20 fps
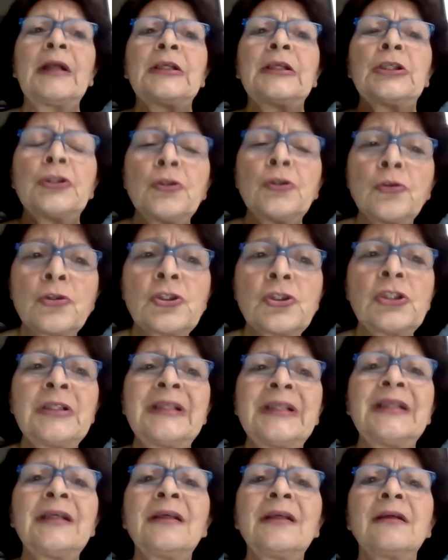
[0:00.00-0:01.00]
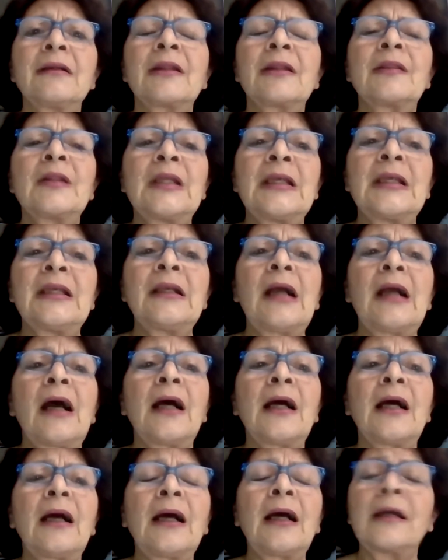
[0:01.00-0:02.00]
Usually the,
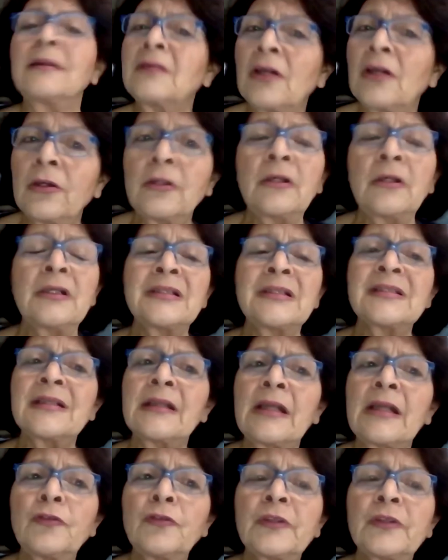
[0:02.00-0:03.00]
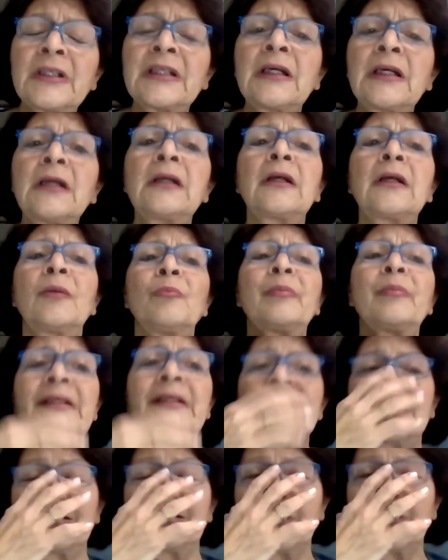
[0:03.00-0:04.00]
I don't know in South Africa,
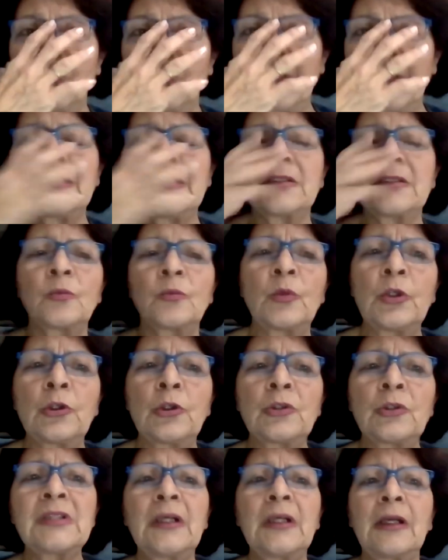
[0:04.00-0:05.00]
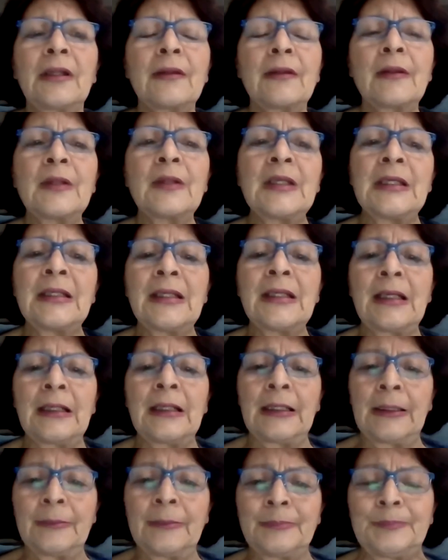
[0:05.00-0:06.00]
but in the Western world,
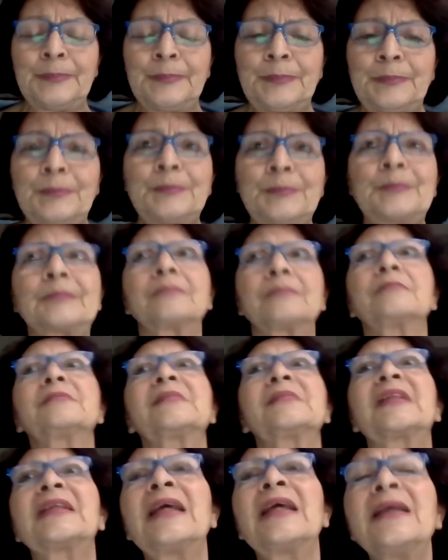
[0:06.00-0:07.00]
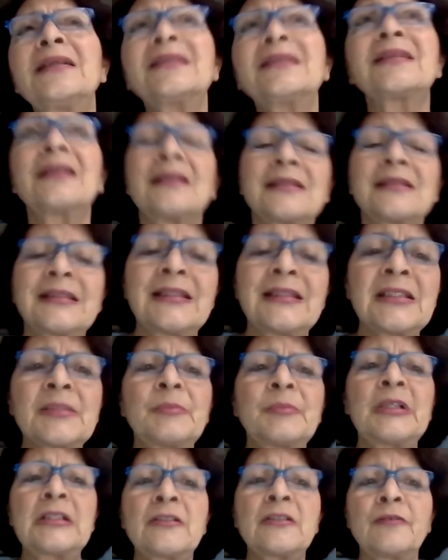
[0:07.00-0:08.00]
the test, the
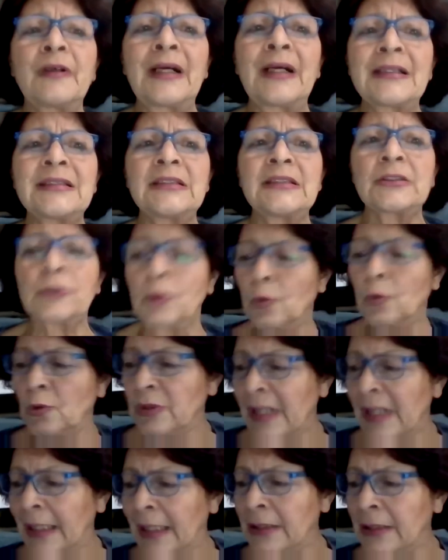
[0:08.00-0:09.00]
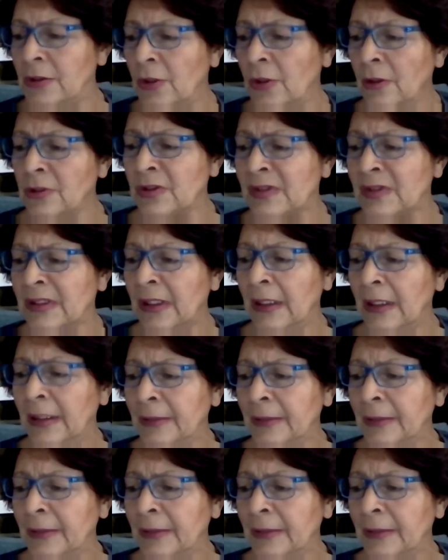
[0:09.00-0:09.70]
assessment device is called ADOS,